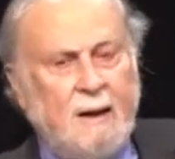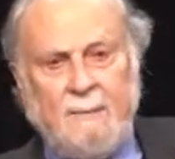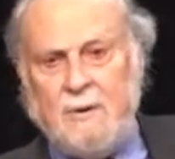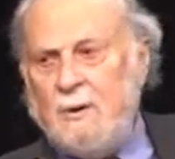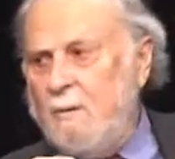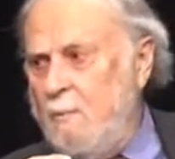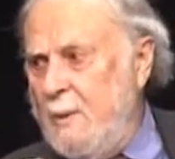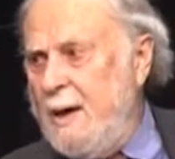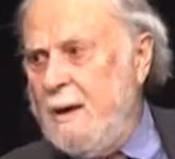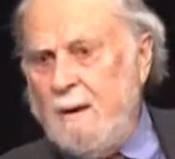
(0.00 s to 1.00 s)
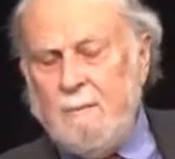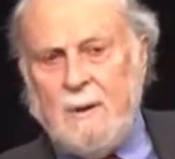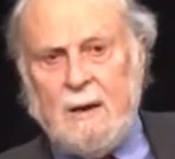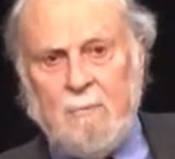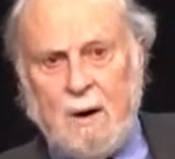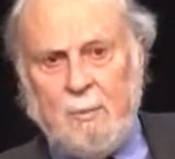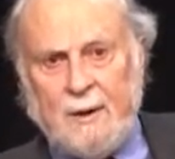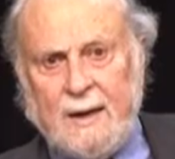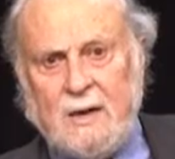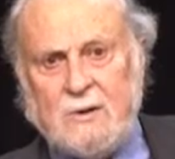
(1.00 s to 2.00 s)
I mean, there are many, many
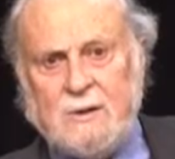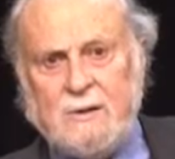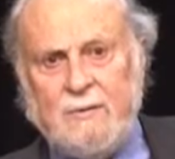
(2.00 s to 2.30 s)
replications